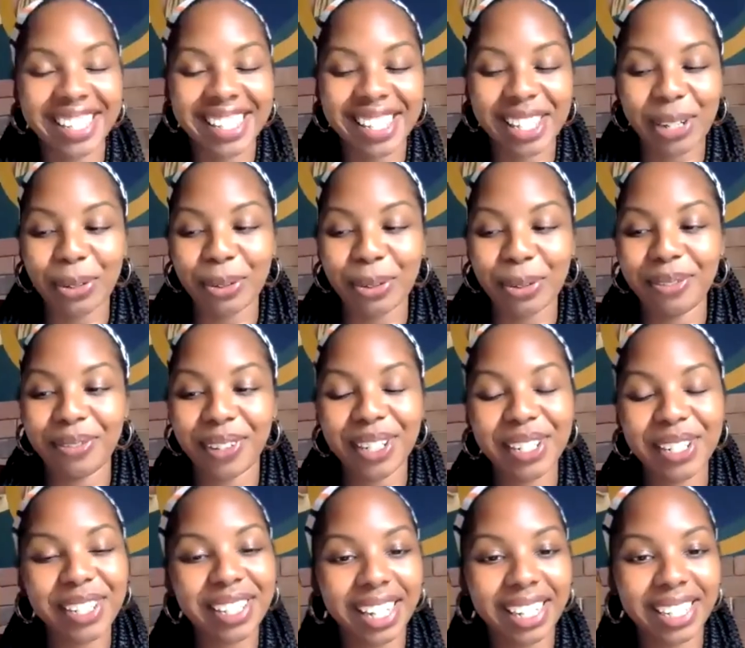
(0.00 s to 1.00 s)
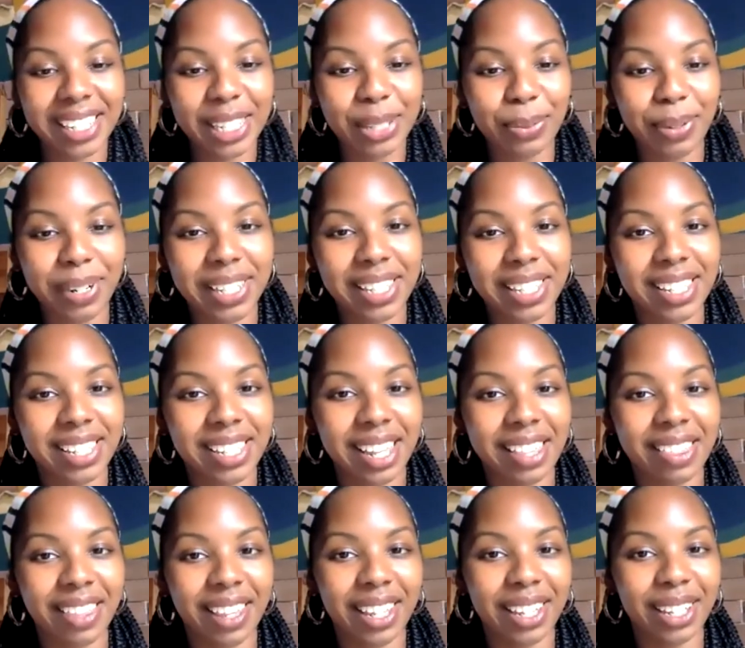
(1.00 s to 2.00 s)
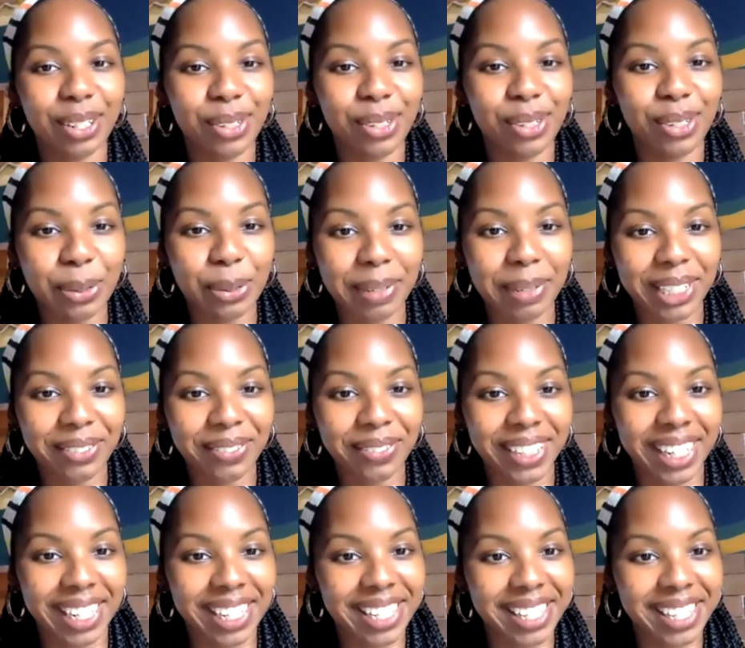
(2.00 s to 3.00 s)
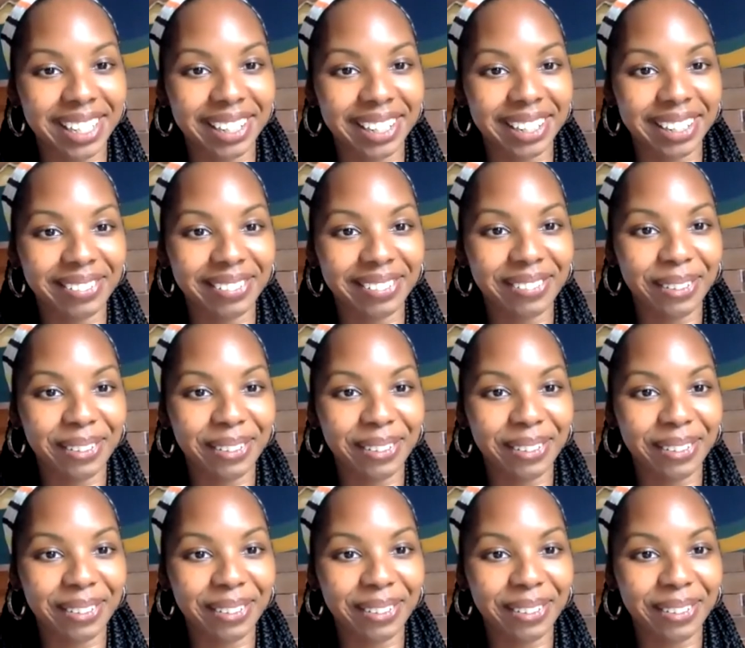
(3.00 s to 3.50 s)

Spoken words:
so first, I just wanted to say thank you so much, Vanessa,